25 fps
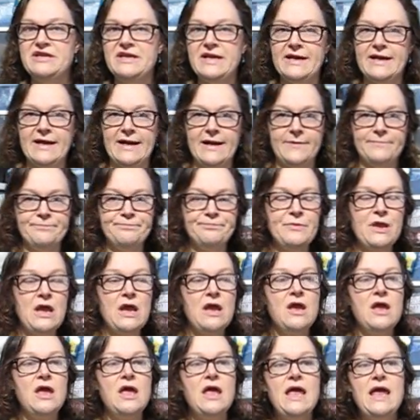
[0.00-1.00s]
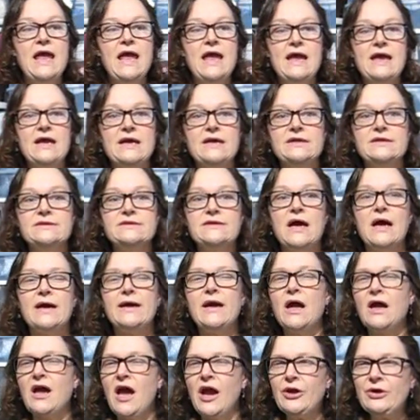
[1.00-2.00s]
knitting. And I
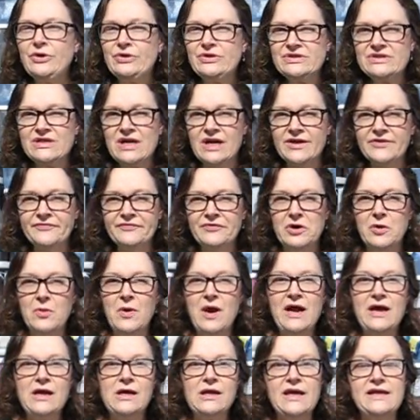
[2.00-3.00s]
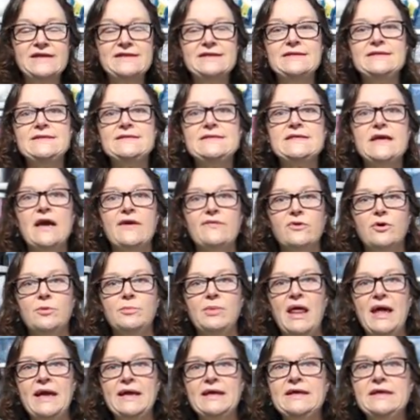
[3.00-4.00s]
got kind of hooked on it for a while. I did several
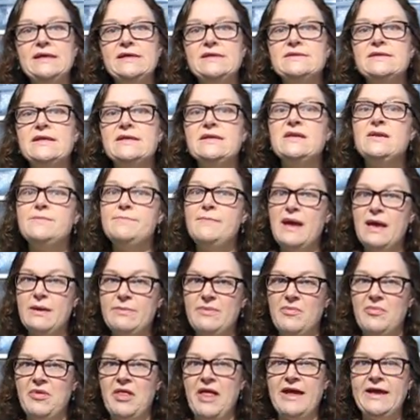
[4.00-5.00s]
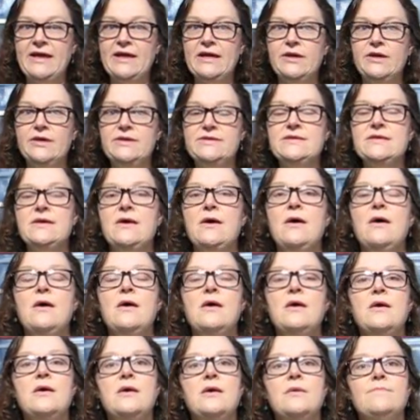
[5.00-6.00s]
blankets. I did a baby blanket.
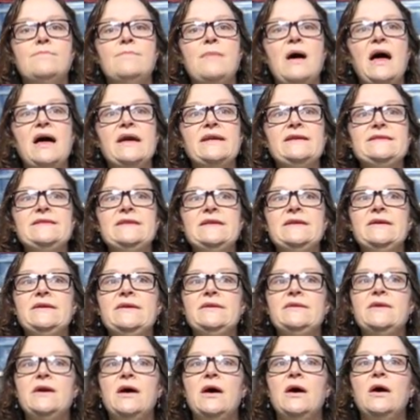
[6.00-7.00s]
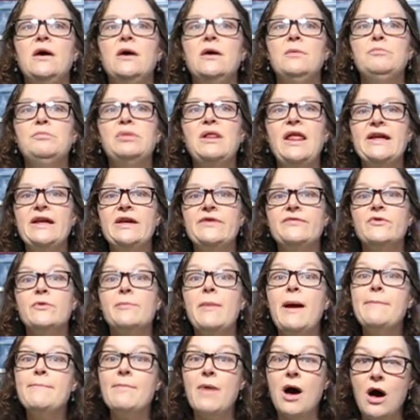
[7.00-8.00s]
I did a blanket for
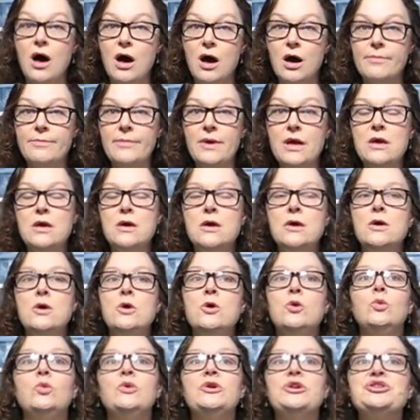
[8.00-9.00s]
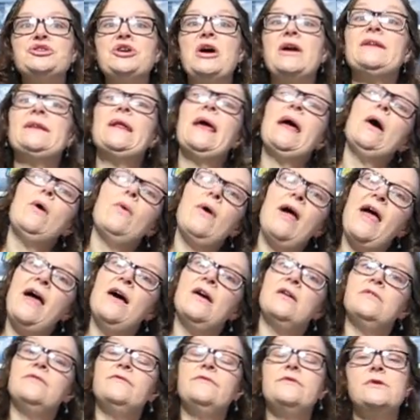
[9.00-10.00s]
my mom, which I now
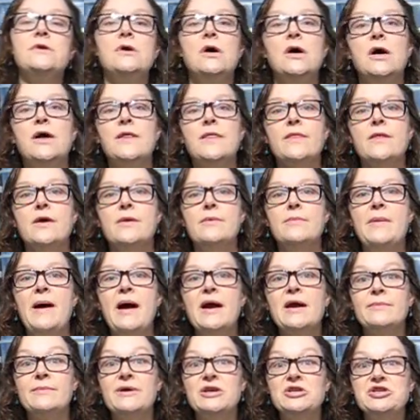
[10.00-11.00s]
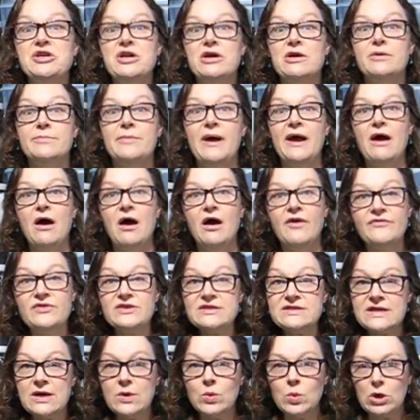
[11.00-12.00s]
have on the back of my chair in my
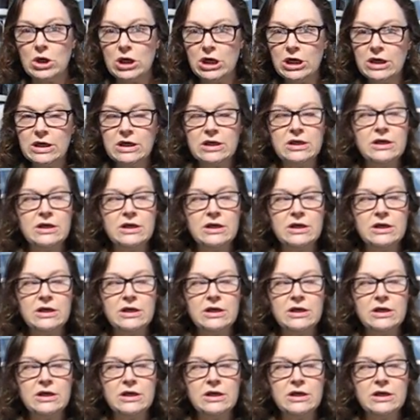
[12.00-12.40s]
office at work.